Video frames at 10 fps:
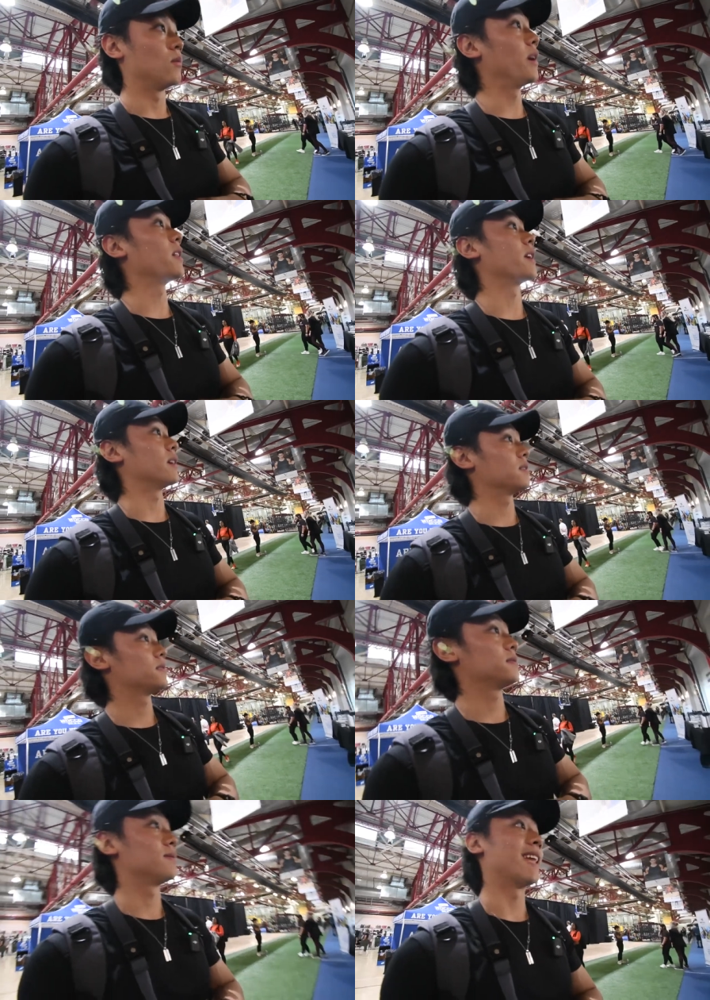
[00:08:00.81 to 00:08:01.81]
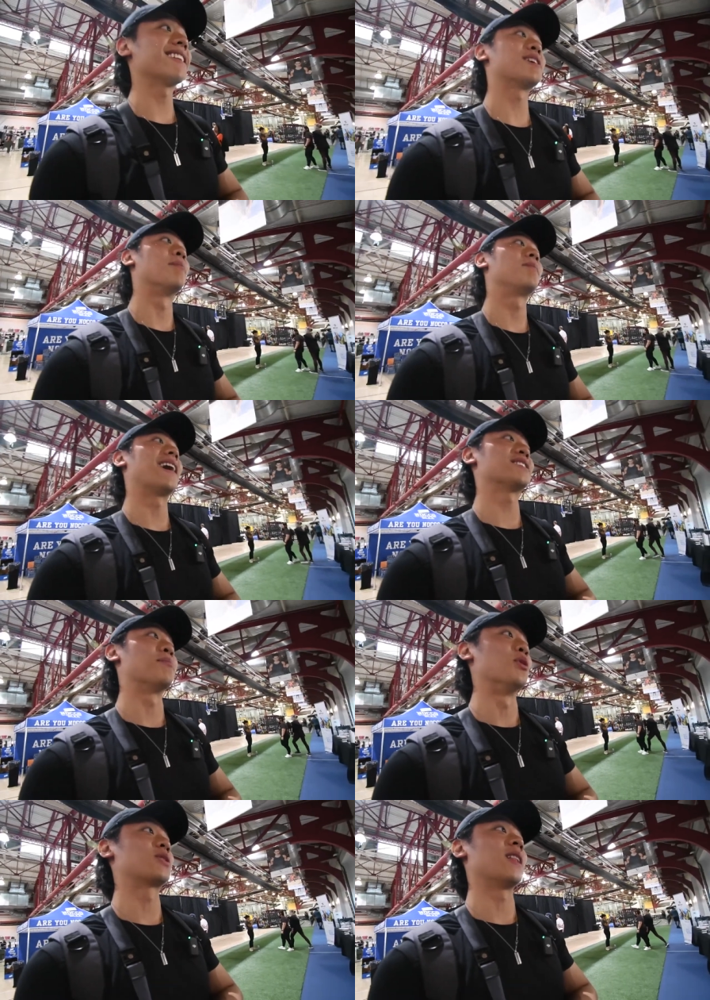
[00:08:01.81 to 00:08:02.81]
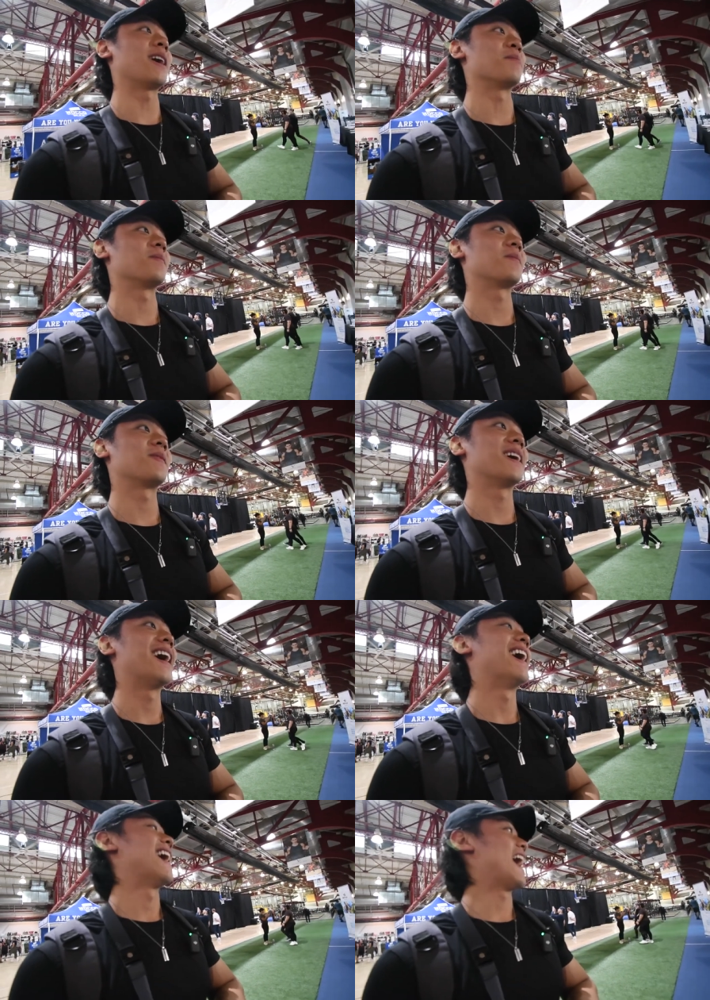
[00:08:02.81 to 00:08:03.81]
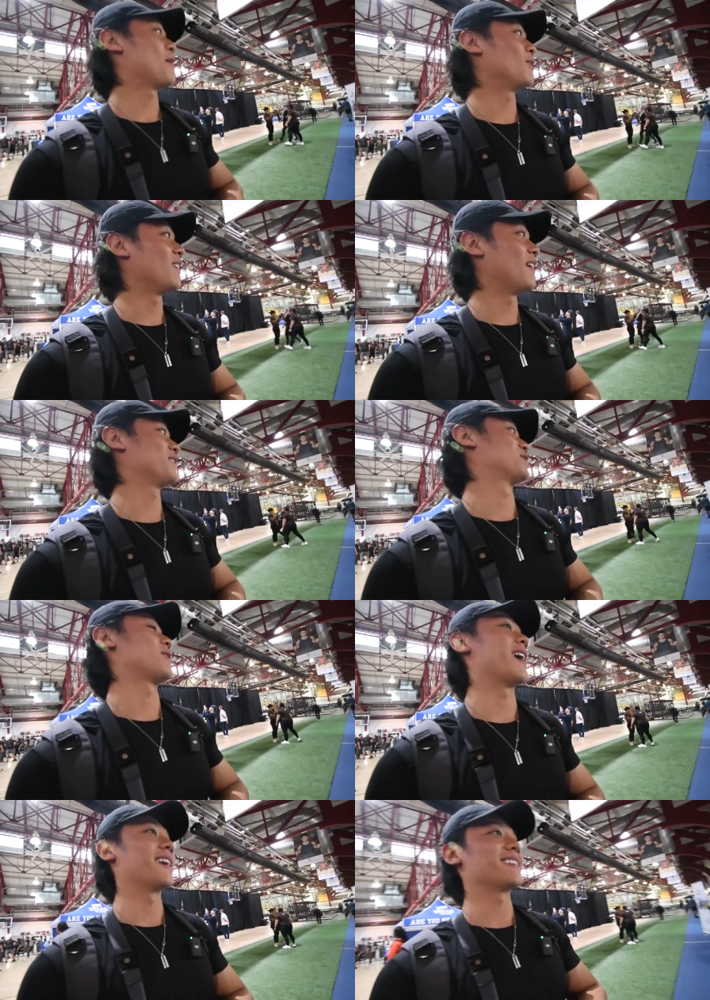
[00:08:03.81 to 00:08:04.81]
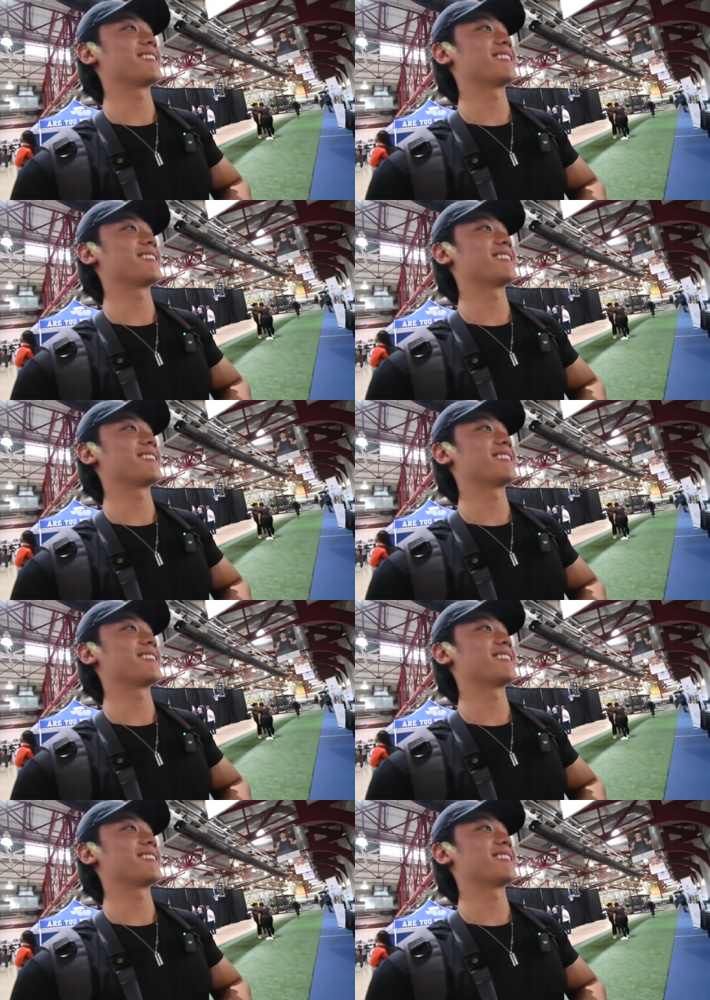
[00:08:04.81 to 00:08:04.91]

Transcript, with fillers: Really? Yeah. That's right? a that's a bold claim. It is a bold claim. I would love to try it.